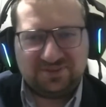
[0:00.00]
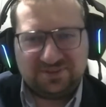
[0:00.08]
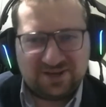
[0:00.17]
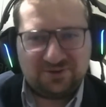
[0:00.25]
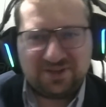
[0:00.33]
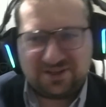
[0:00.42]

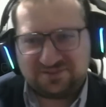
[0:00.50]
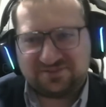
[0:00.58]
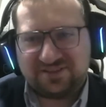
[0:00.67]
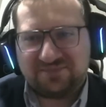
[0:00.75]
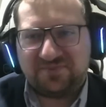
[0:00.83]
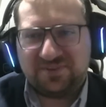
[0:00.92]
Now that is
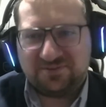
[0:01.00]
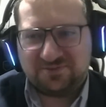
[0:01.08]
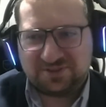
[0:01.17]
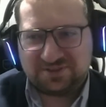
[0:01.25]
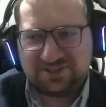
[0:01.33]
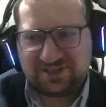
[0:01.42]

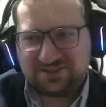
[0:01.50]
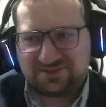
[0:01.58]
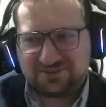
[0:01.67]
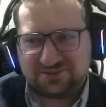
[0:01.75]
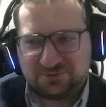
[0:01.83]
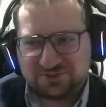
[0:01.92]
something
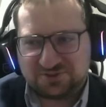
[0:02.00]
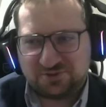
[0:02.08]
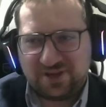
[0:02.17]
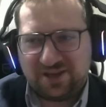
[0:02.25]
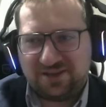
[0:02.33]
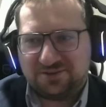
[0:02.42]
that was
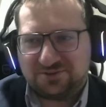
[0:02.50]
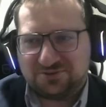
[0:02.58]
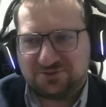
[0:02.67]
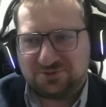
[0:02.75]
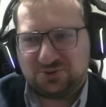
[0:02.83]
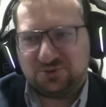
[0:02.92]
created
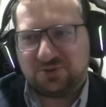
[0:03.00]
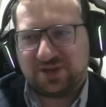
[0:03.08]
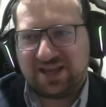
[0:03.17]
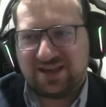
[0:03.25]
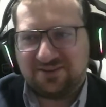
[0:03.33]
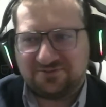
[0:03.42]
to
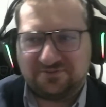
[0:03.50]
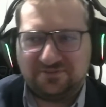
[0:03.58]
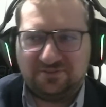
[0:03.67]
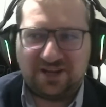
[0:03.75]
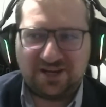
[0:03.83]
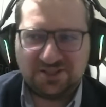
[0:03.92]
have
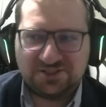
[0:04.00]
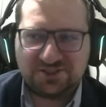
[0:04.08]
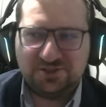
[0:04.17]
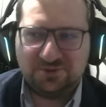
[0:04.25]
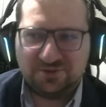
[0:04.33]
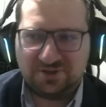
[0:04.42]

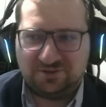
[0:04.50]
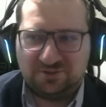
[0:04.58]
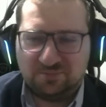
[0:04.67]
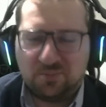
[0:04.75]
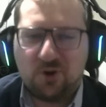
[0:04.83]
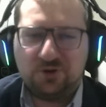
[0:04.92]

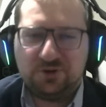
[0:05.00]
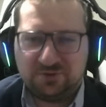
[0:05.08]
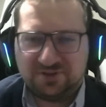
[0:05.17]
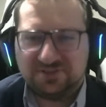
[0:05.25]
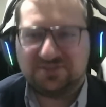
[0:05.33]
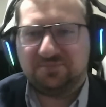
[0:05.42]
more
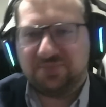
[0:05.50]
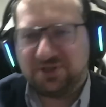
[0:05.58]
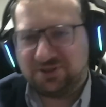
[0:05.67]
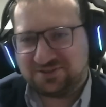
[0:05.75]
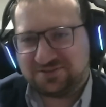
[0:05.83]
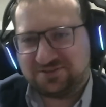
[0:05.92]
units,
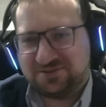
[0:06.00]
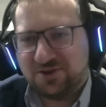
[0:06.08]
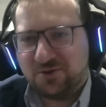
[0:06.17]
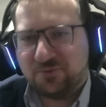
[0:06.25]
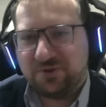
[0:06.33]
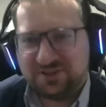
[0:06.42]
but
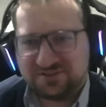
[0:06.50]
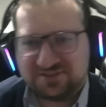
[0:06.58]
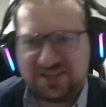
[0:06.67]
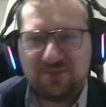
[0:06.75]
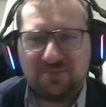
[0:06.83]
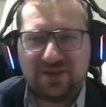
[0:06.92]
with the
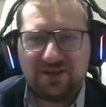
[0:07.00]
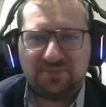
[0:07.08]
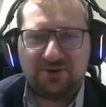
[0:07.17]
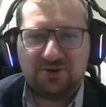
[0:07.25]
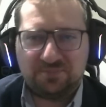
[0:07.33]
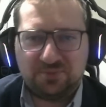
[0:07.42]
same
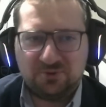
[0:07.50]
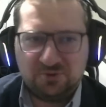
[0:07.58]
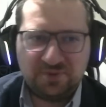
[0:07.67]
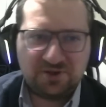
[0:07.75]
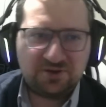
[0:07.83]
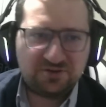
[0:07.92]
manpower pool,
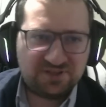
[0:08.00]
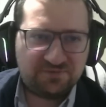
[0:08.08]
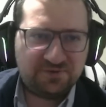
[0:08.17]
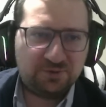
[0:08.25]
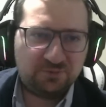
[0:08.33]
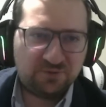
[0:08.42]
because
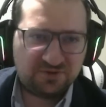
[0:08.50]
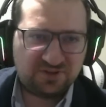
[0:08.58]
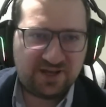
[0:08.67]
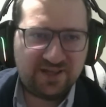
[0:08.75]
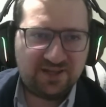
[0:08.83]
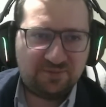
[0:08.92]
everyone was
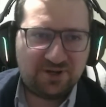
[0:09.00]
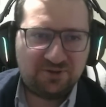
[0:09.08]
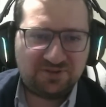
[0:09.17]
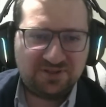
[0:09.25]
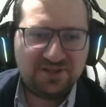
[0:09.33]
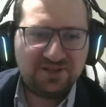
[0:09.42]
lying
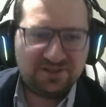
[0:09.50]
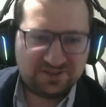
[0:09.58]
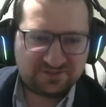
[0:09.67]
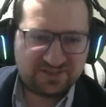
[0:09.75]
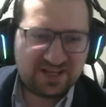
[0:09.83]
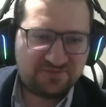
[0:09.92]
about
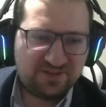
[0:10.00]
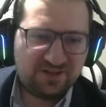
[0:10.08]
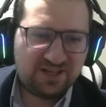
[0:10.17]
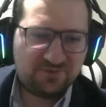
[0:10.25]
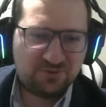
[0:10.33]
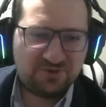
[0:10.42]
the staffing
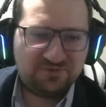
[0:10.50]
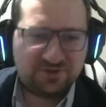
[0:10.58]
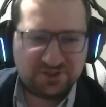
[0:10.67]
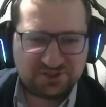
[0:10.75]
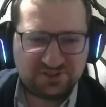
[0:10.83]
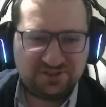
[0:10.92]
level of the
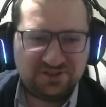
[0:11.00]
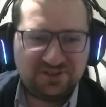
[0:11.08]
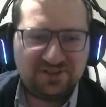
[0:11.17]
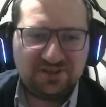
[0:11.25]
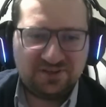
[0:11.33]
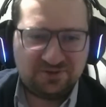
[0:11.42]
Russian
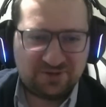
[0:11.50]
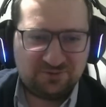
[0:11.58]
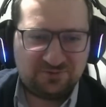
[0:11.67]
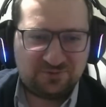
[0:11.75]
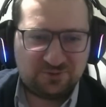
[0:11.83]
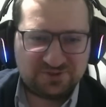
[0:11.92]

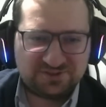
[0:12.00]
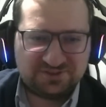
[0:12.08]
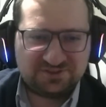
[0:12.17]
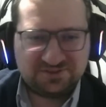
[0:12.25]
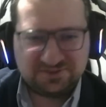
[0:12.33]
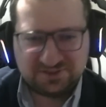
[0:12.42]
ground
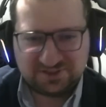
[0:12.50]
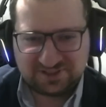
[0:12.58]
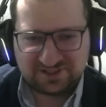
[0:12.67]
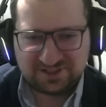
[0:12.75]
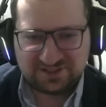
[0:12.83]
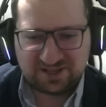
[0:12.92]
forces.
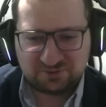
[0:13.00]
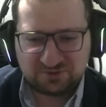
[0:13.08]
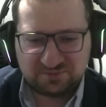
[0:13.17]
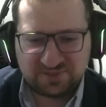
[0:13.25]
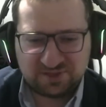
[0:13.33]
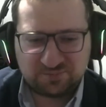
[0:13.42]
That
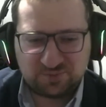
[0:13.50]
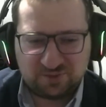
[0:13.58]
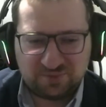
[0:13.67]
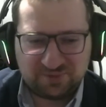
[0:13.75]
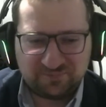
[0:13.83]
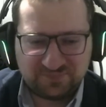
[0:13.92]
was a big
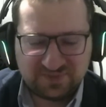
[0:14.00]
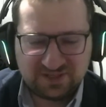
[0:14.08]
problem.